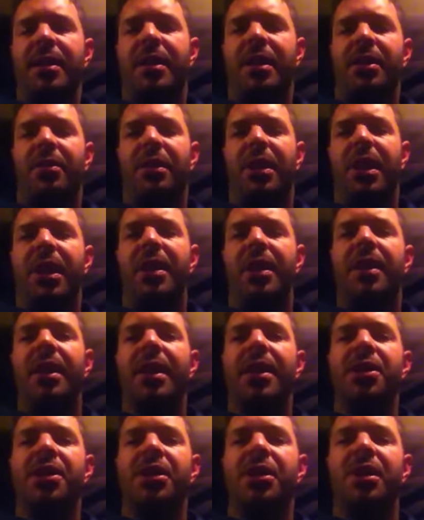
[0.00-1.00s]
Okay,
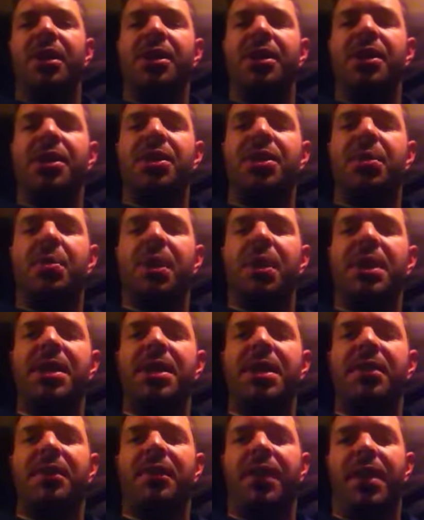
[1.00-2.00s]
they're charging
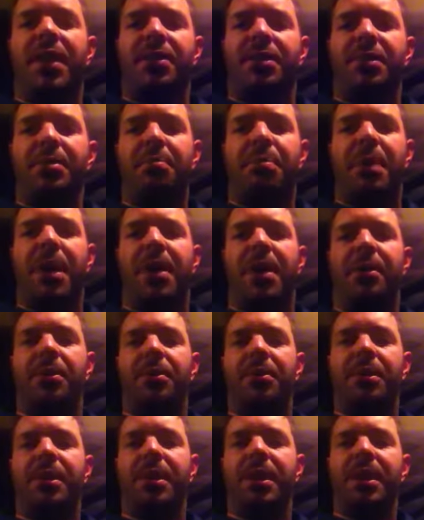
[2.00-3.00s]

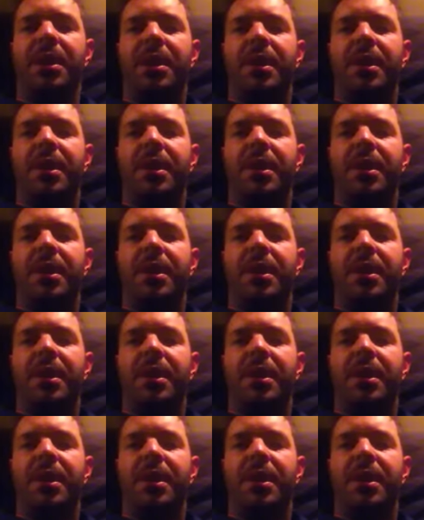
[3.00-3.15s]
£20,000